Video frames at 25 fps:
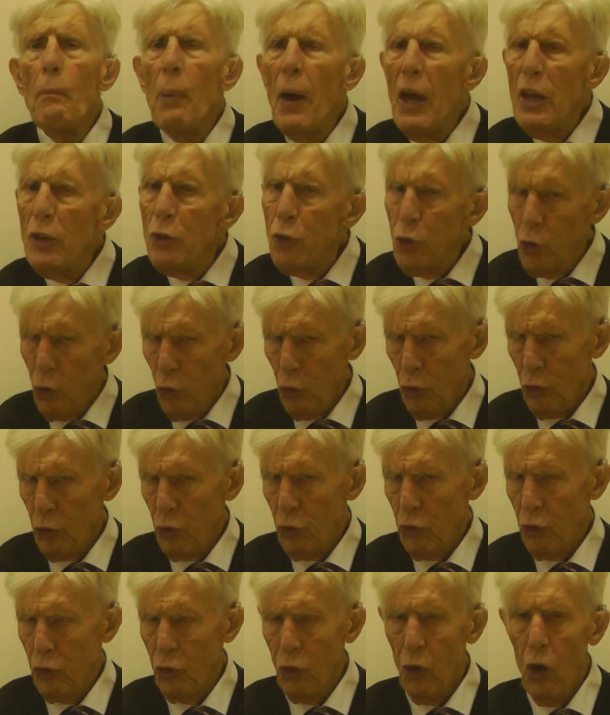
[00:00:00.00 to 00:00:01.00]

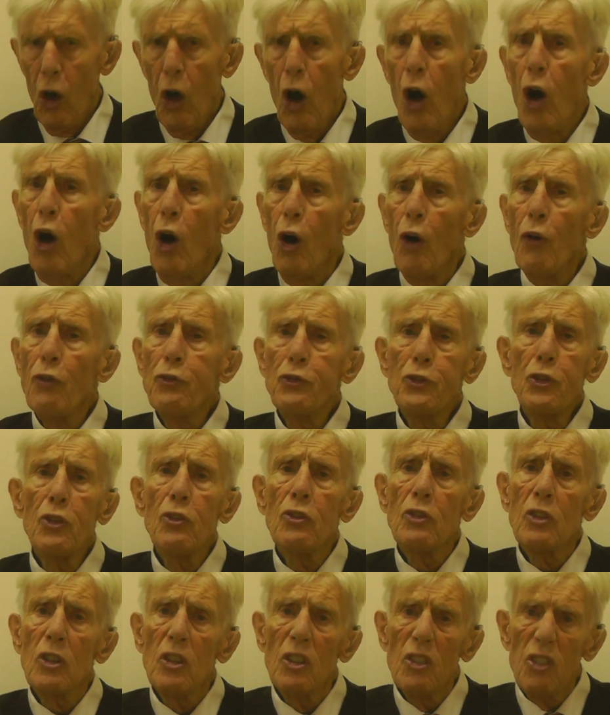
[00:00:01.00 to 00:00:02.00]
patients are
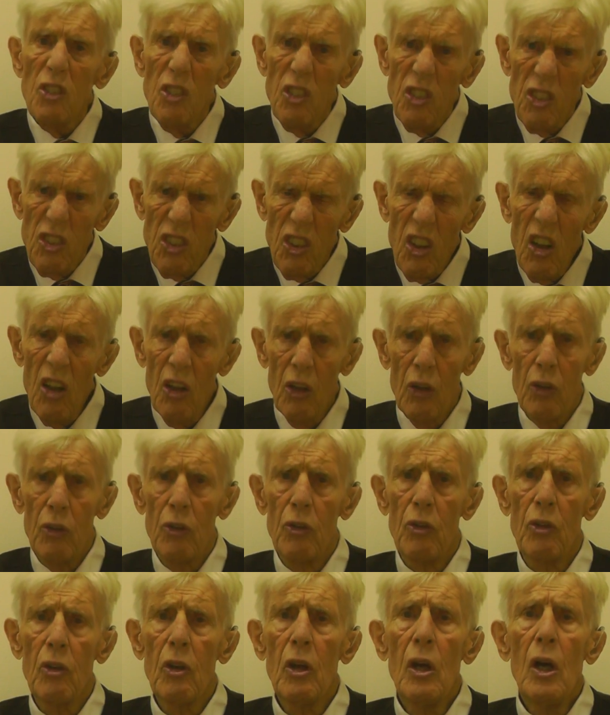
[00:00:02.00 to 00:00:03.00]
often
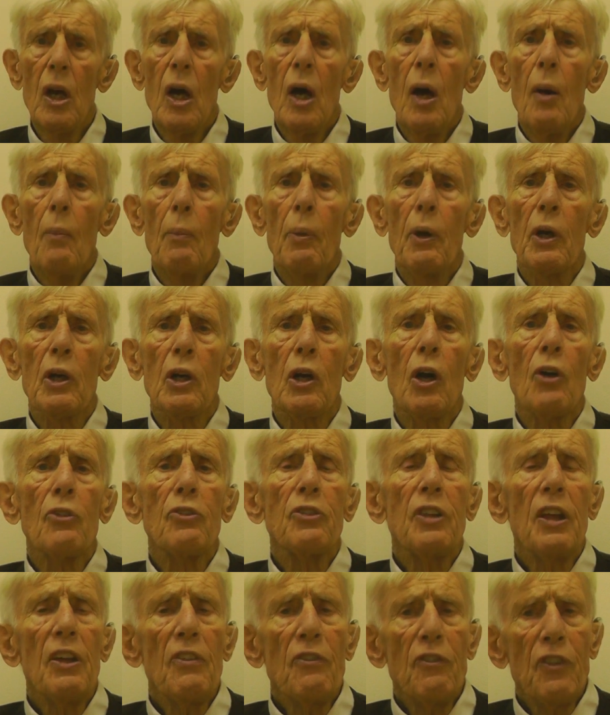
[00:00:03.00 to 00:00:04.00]
concerned
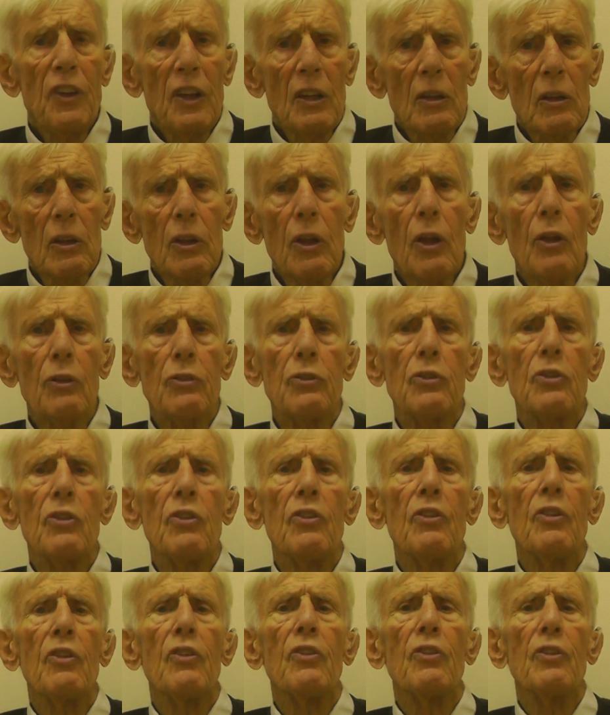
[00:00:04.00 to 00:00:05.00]
because they feel that
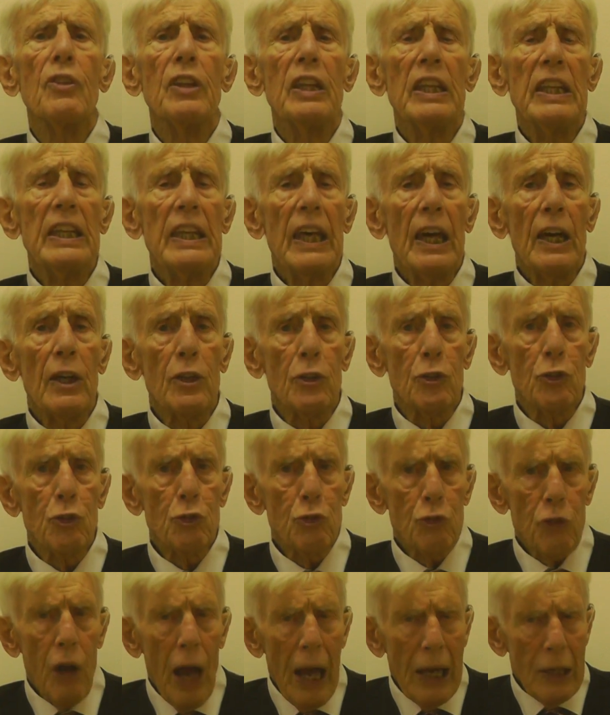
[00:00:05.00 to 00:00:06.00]
the
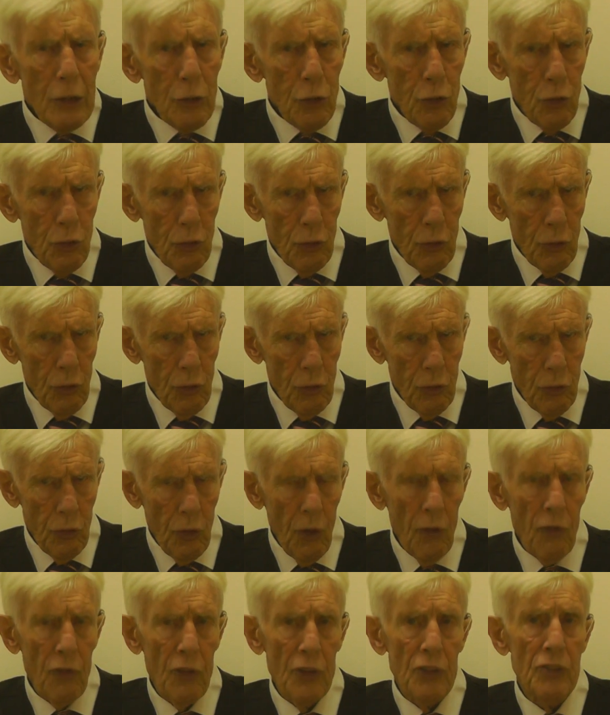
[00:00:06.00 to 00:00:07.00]
extractions
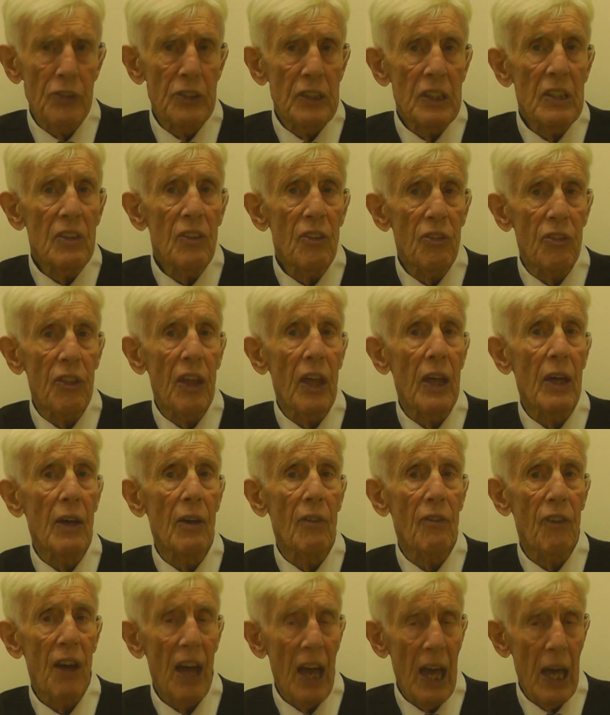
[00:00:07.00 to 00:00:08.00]
of the teeth they
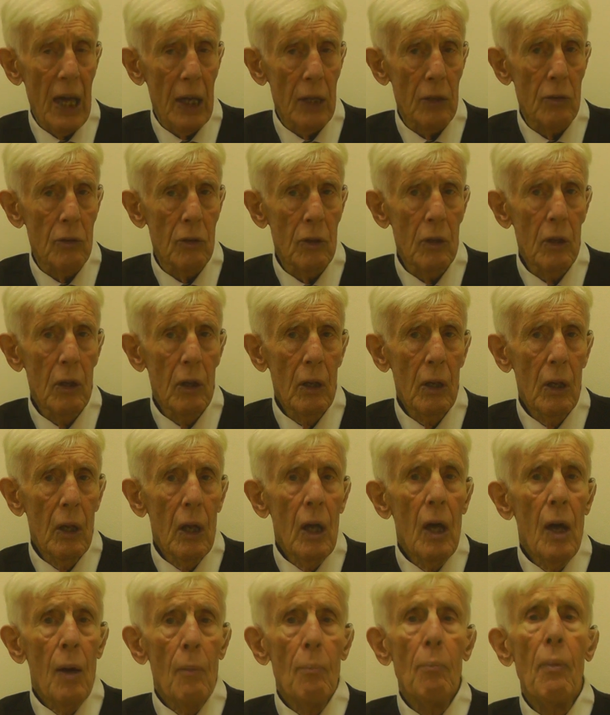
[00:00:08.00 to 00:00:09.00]
have had
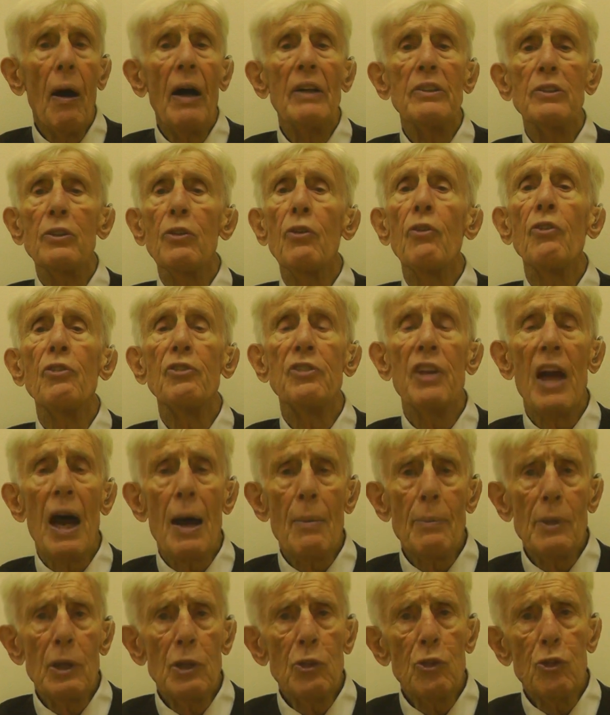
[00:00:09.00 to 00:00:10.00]
might have
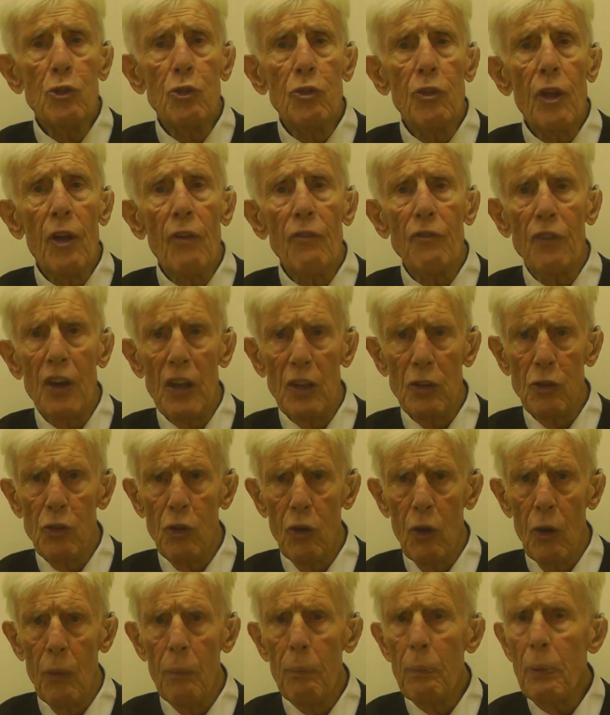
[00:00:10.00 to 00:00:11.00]
damaged their
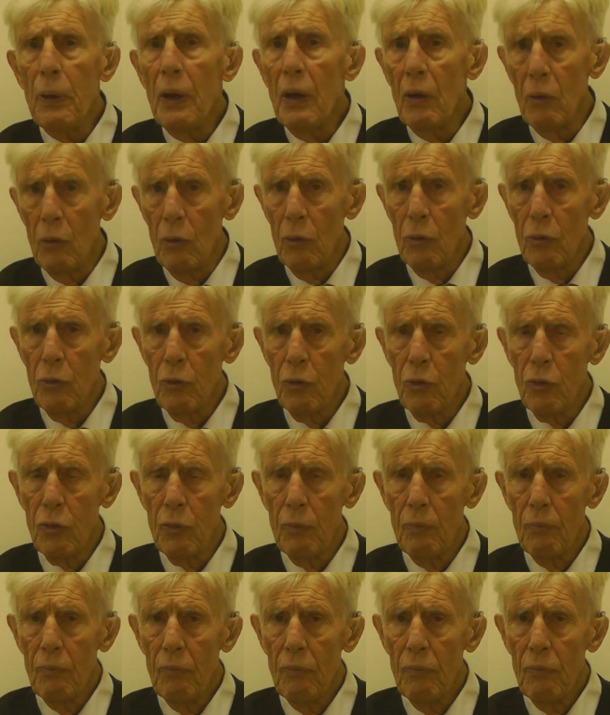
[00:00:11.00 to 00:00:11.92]
facial appearance.